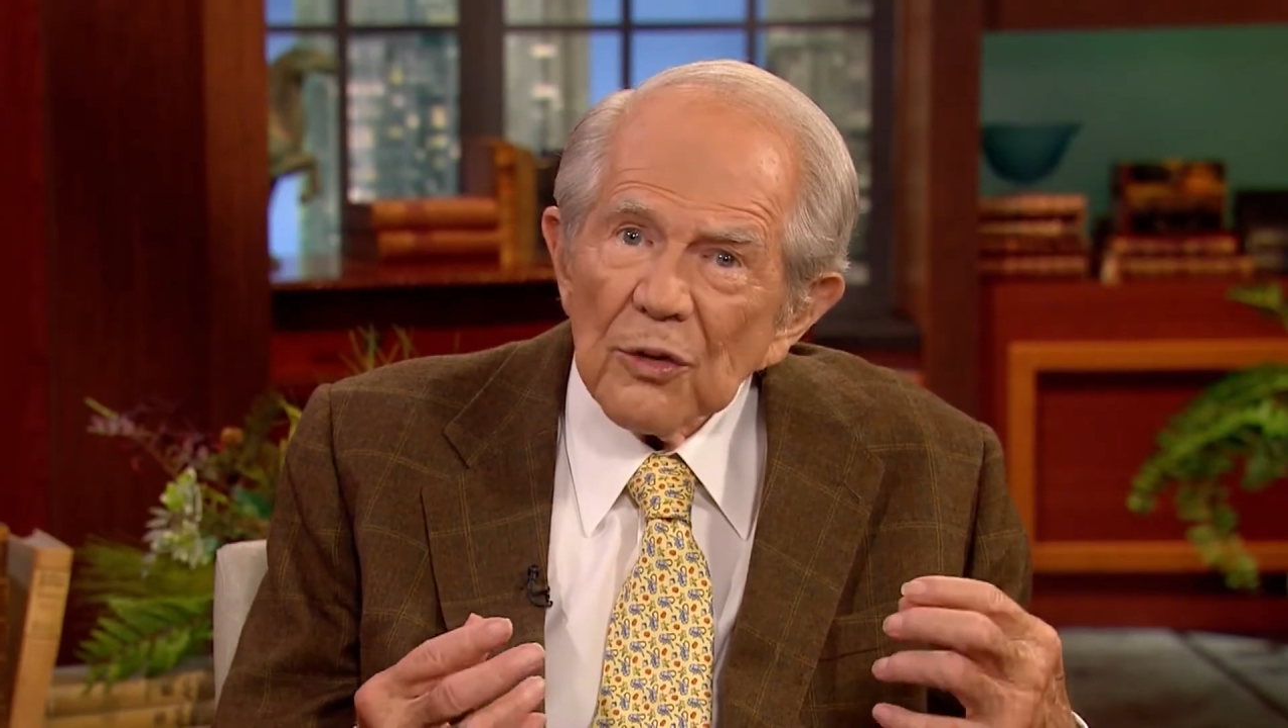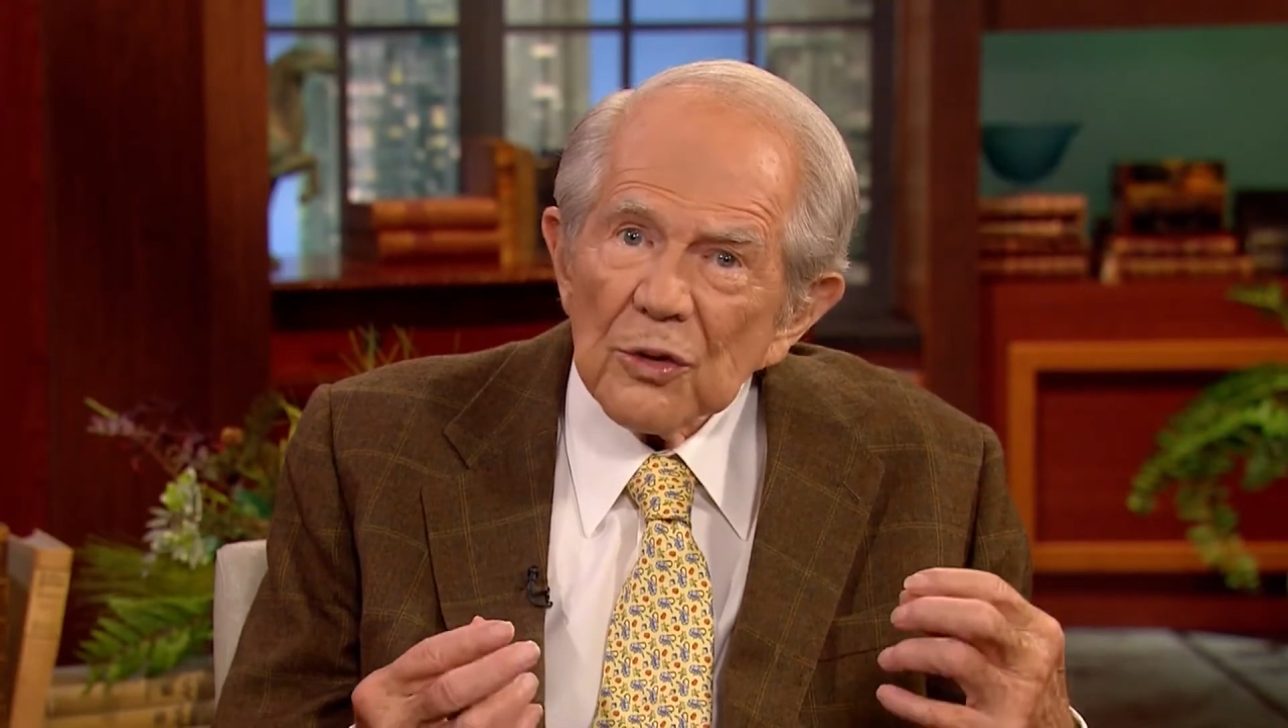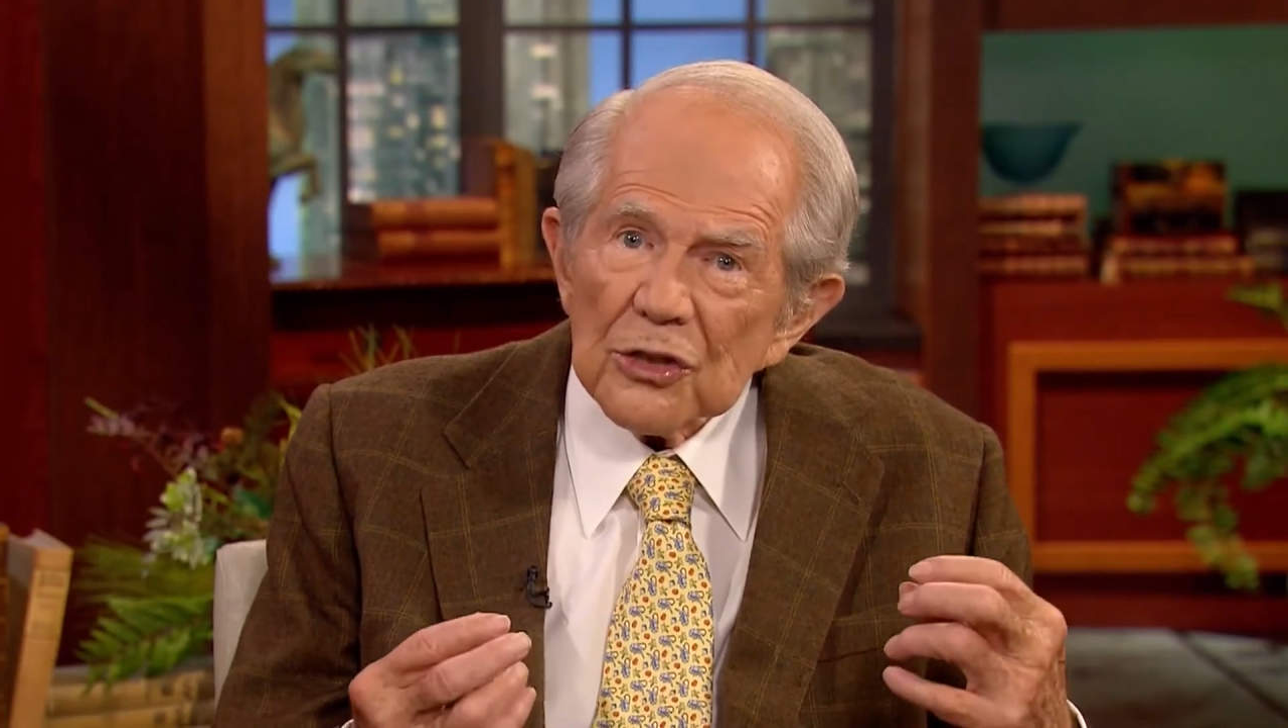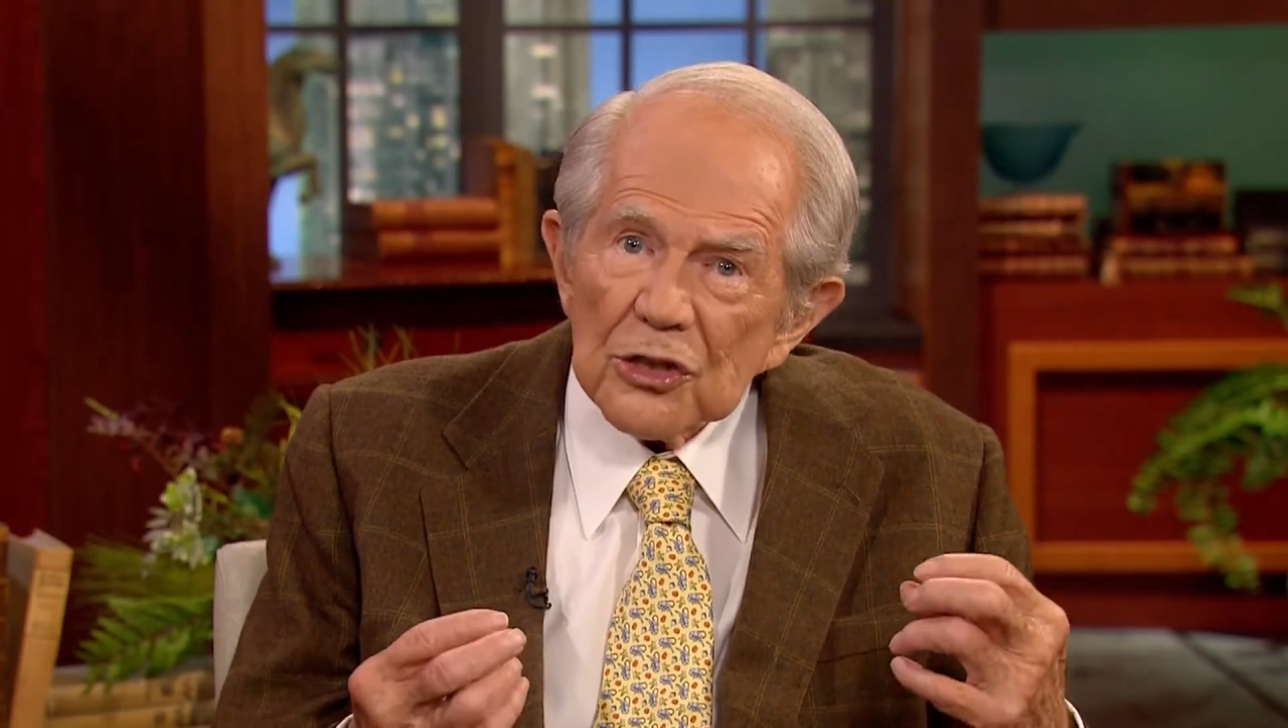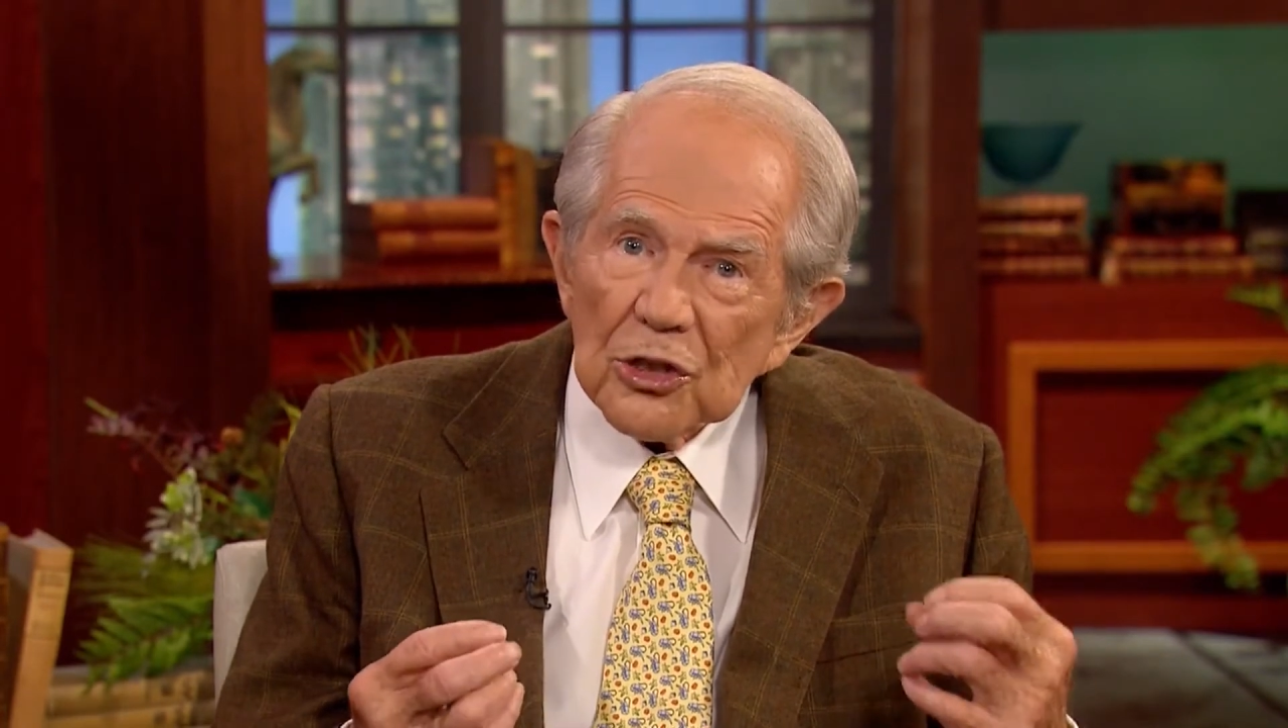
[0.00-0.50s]

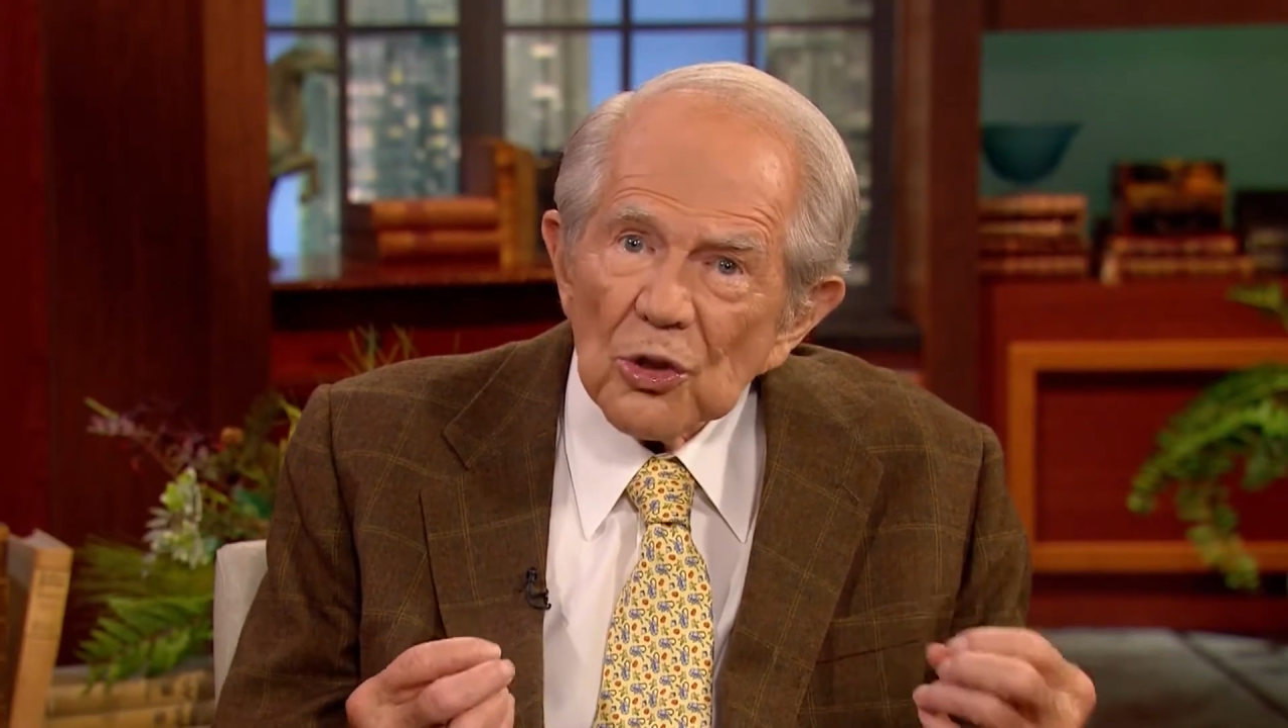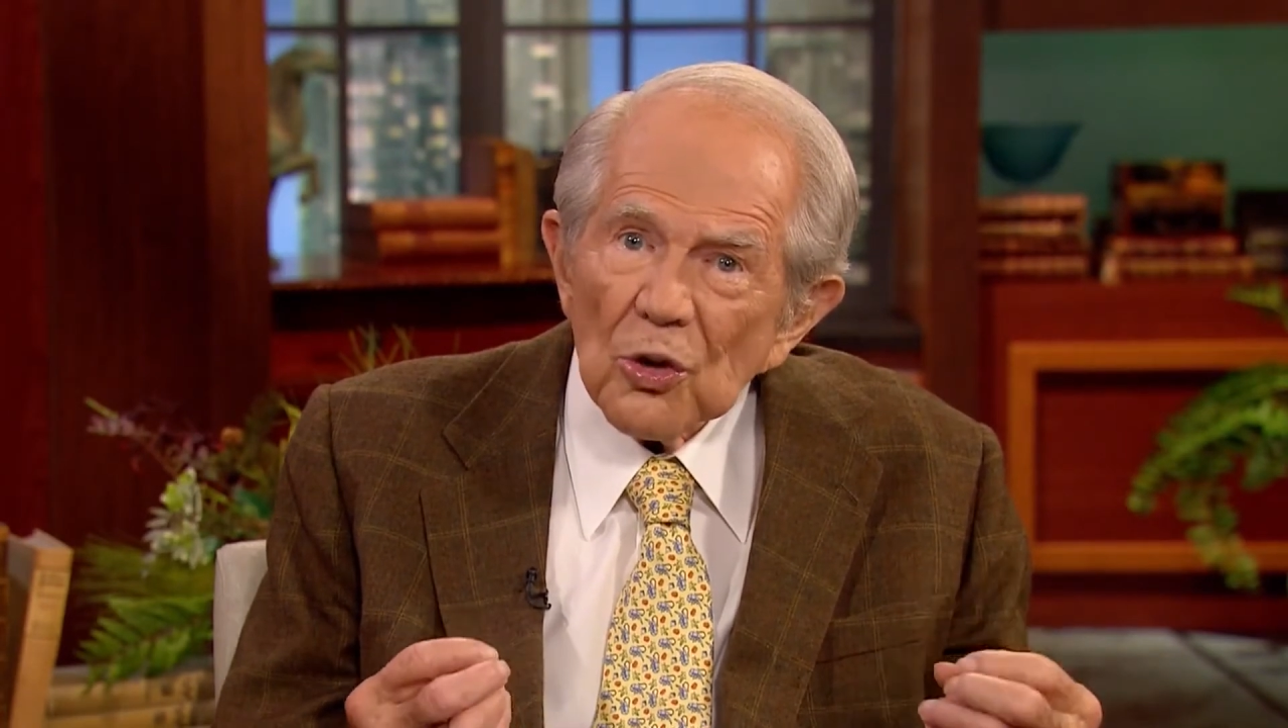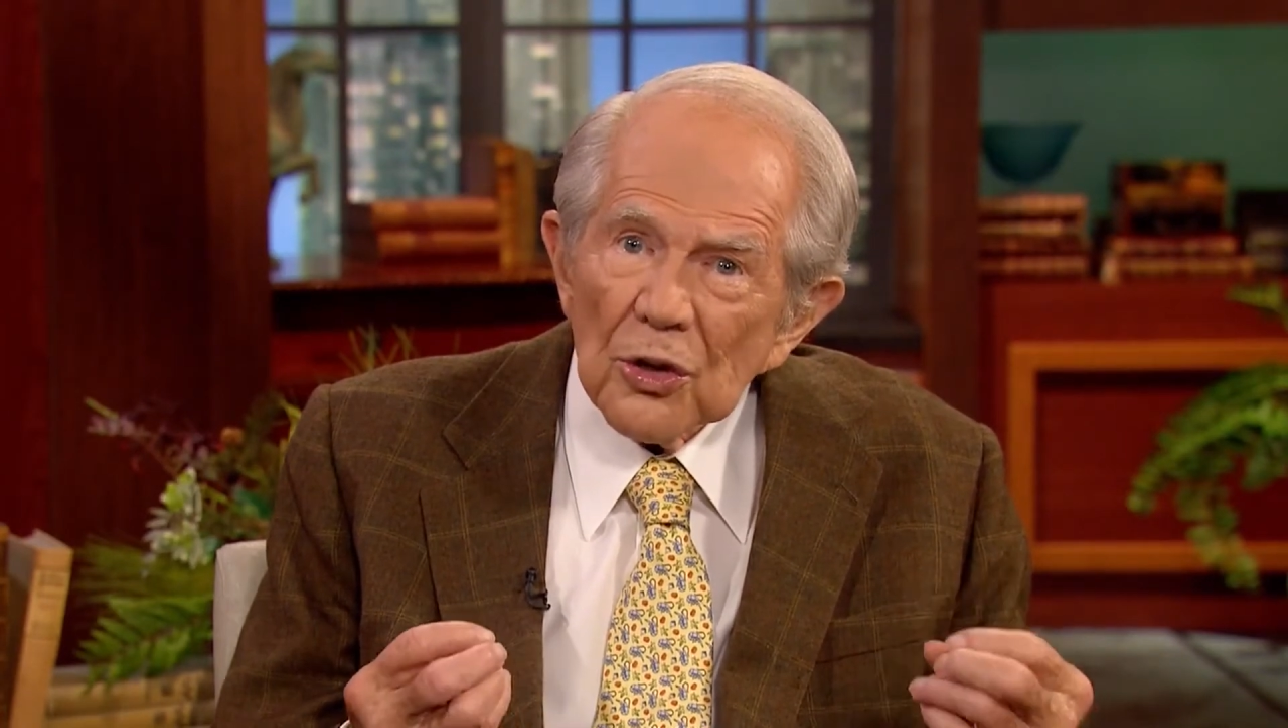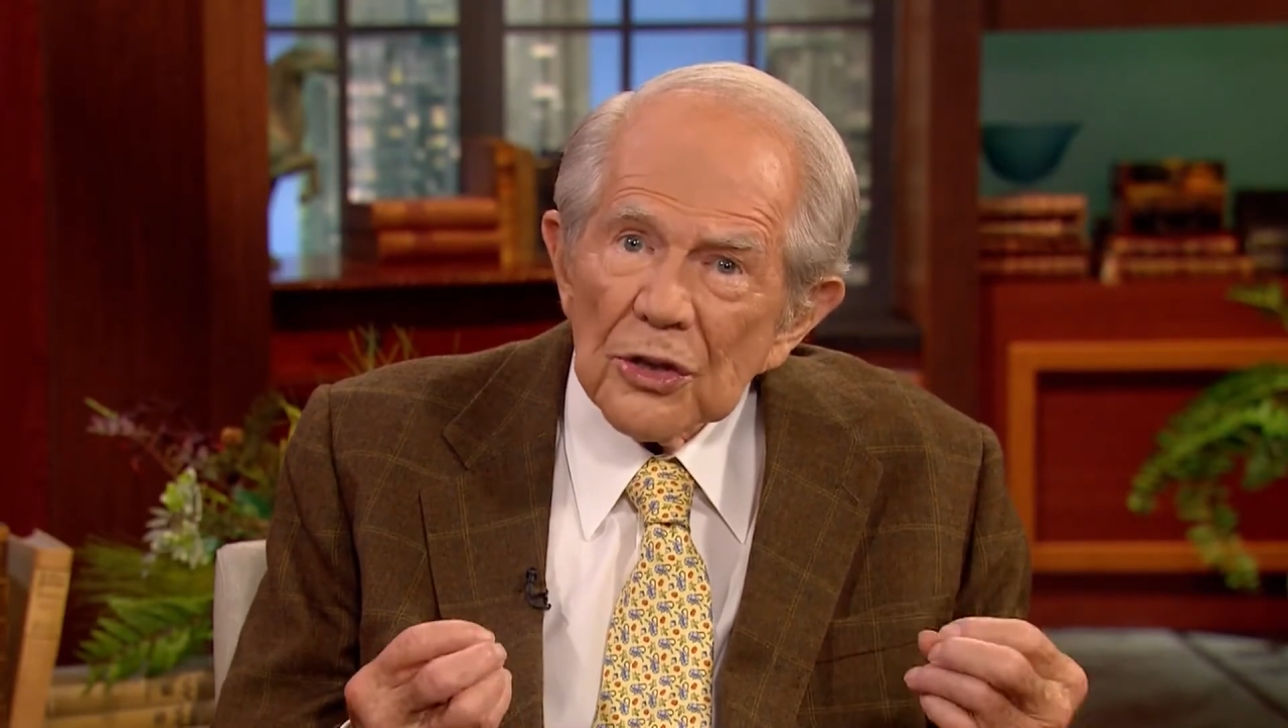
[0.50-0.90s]
Restore